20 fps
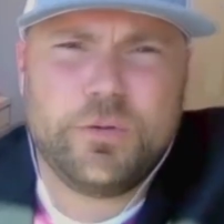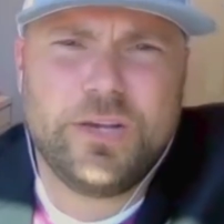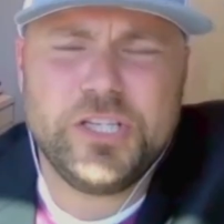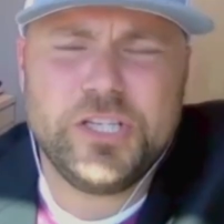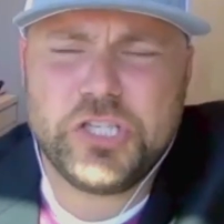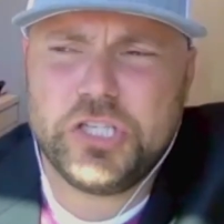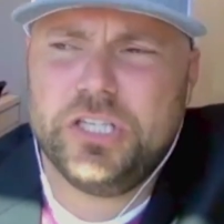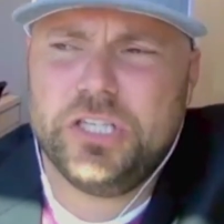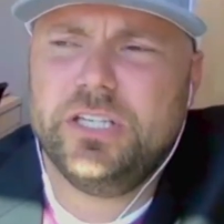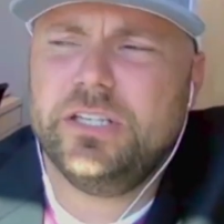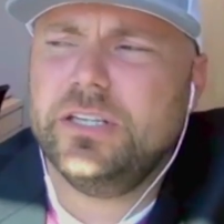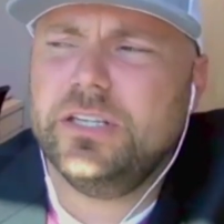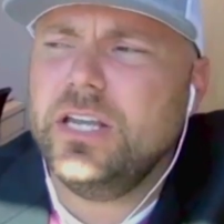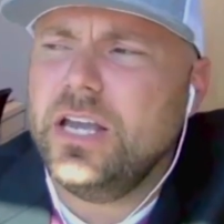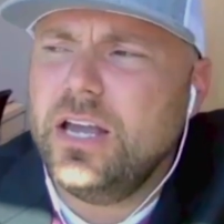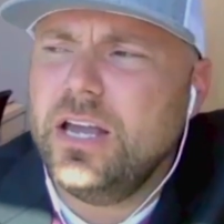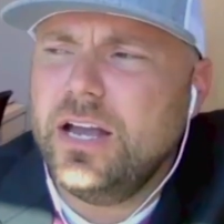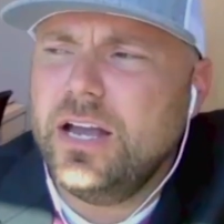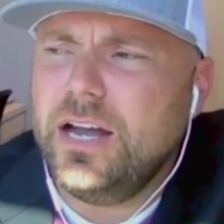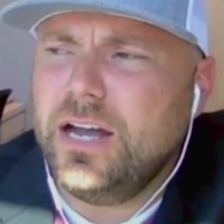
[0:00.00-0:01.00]
Great question.
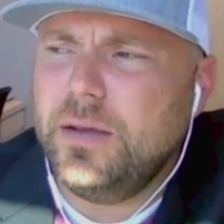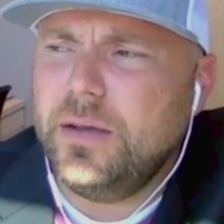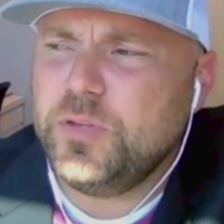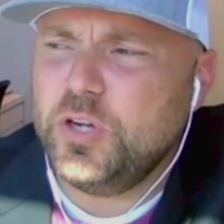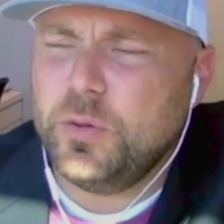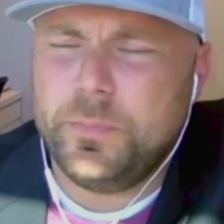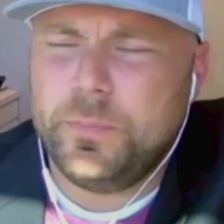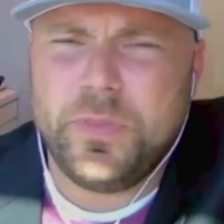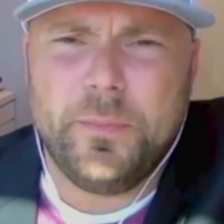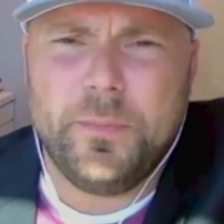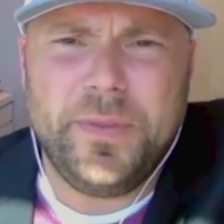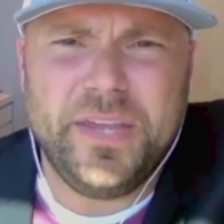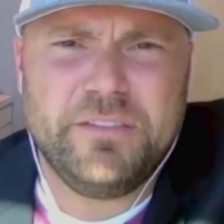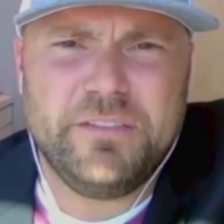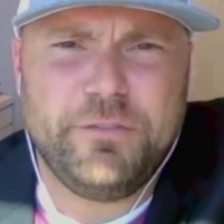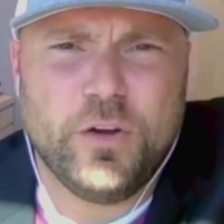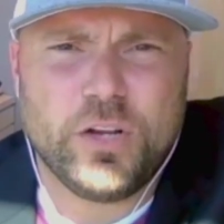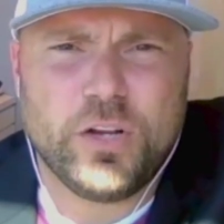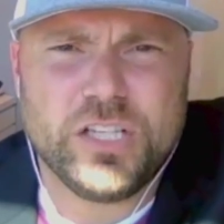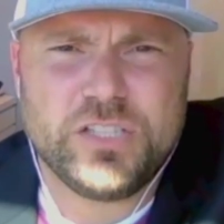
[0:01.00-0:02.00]
And, you know, the
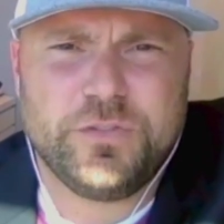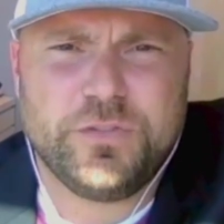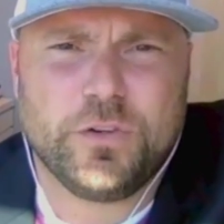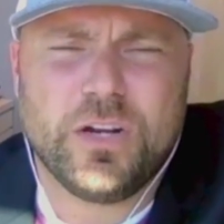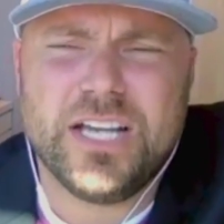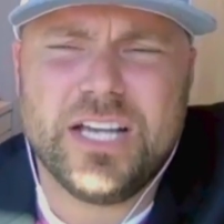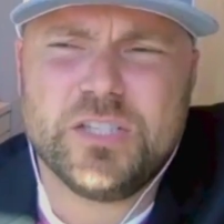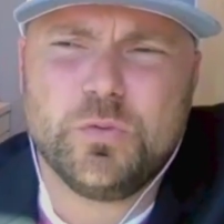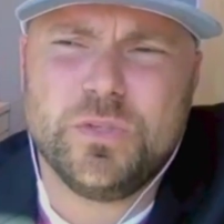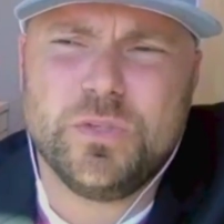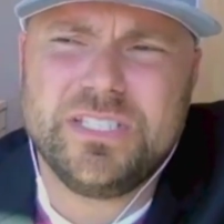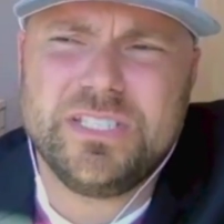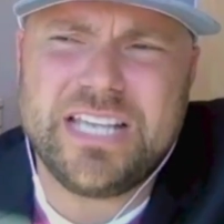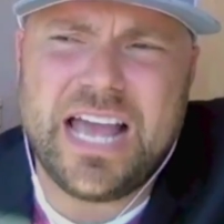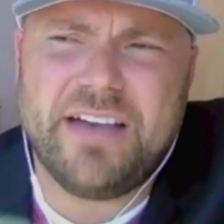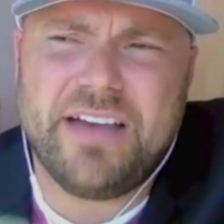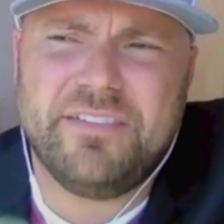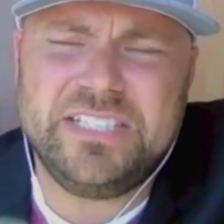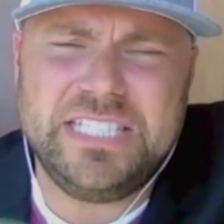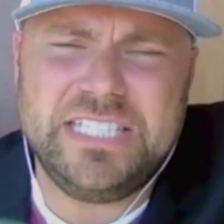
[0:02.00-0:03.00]
big focus for us
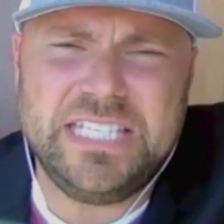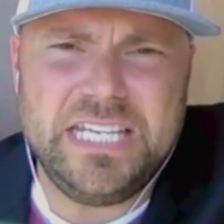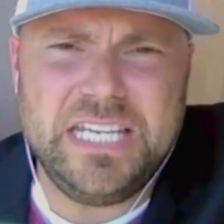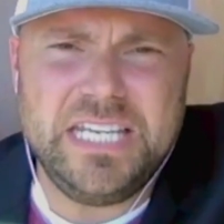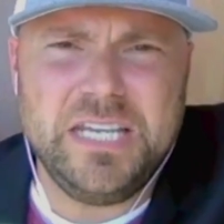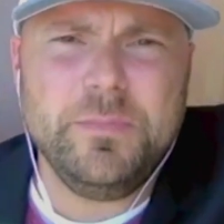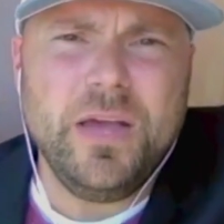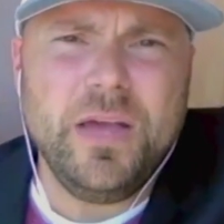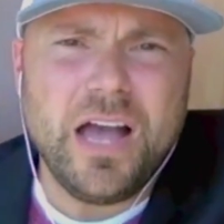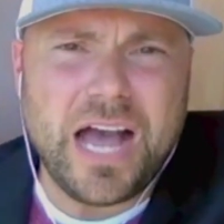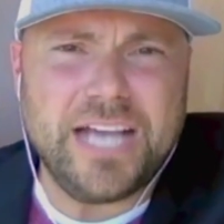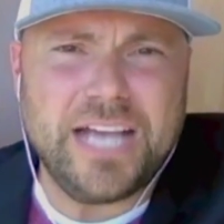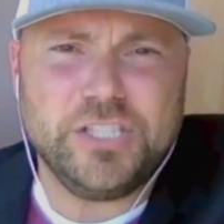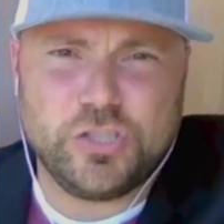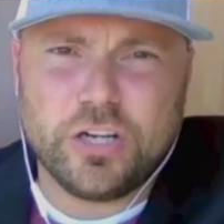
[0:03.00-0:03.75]
was to have a team.